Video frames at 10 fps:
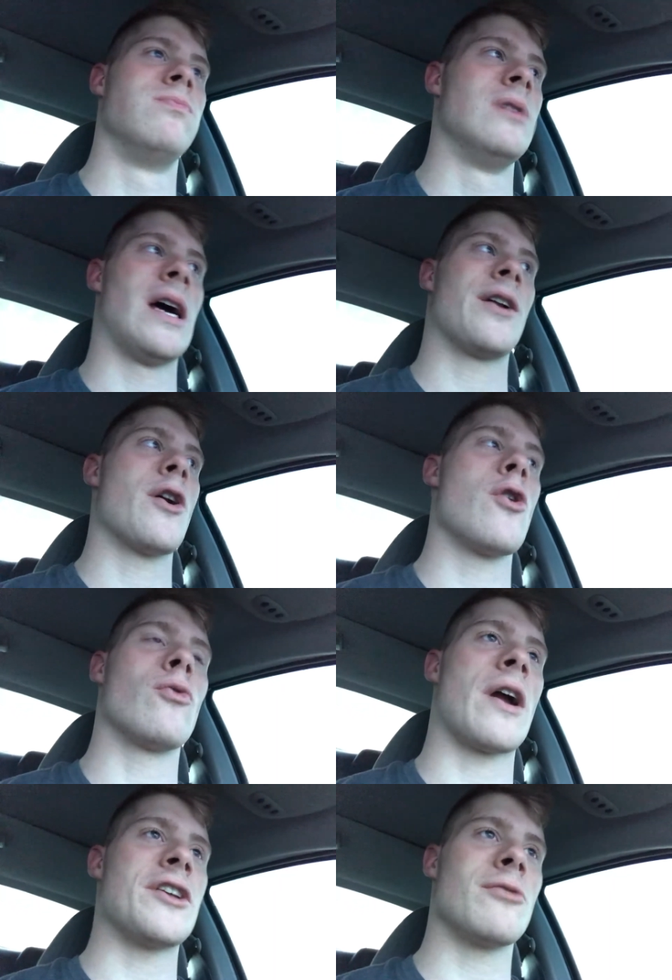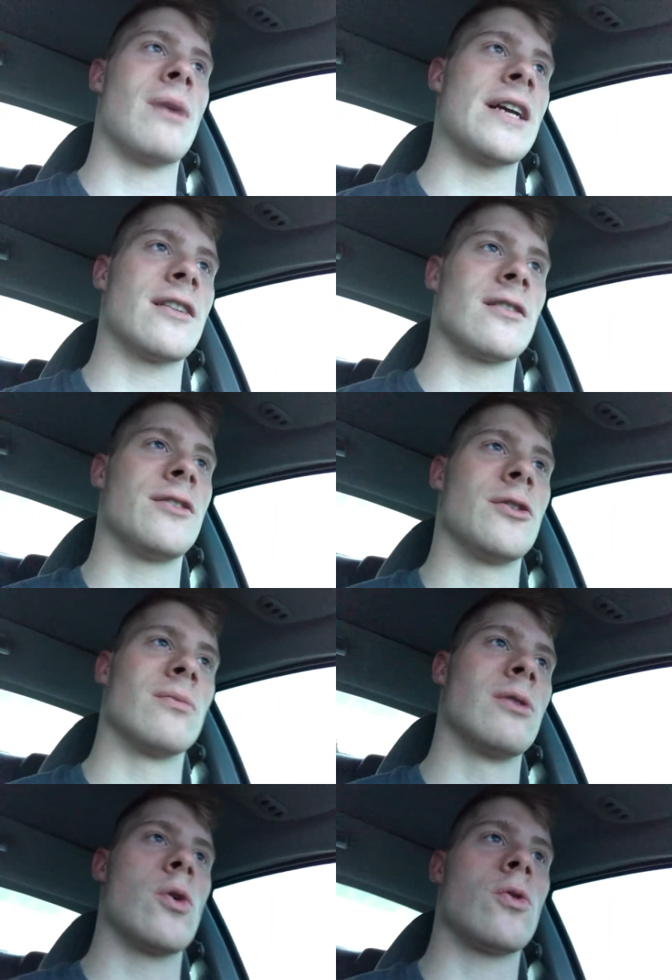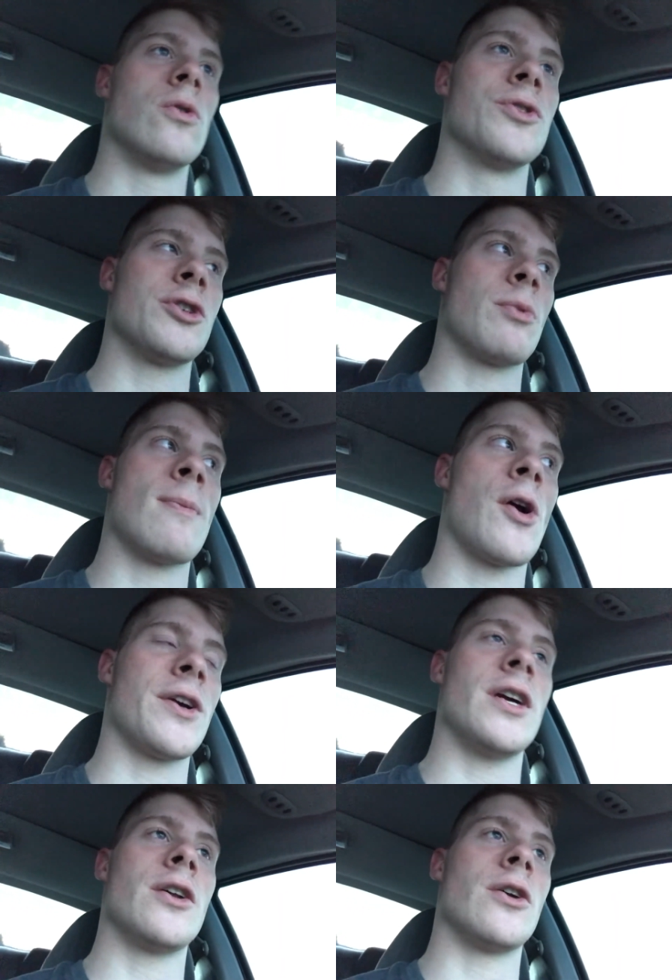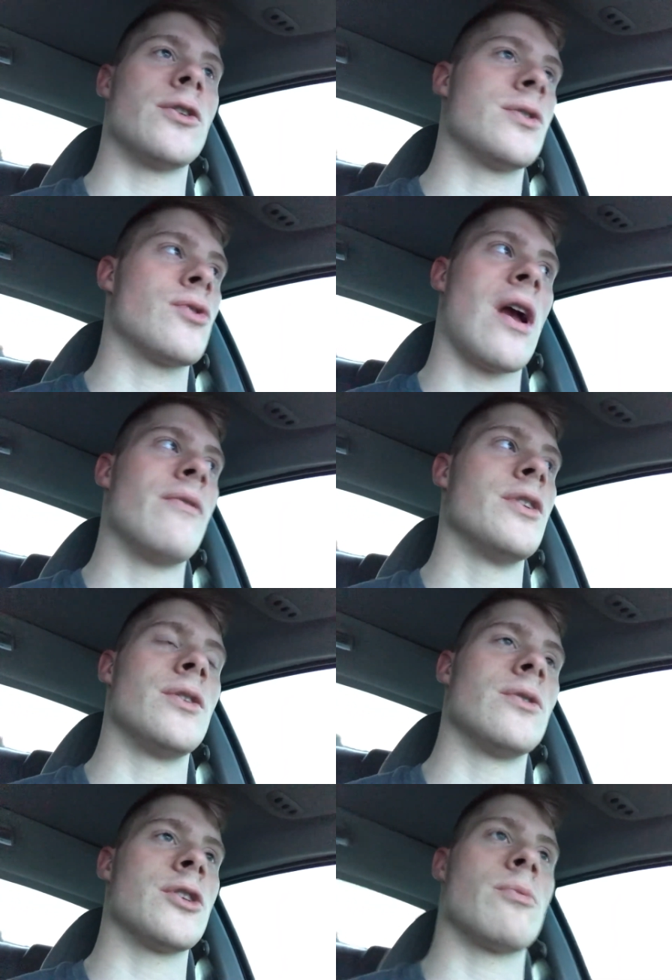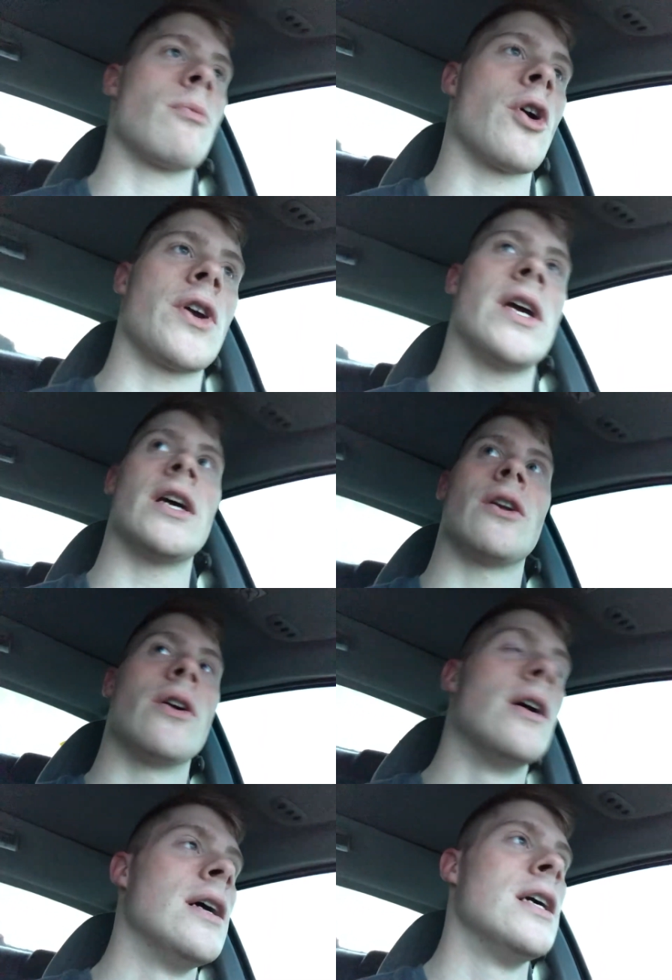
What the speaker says: I don't know, riding your bike to your local supermarket or driving to a supermarket or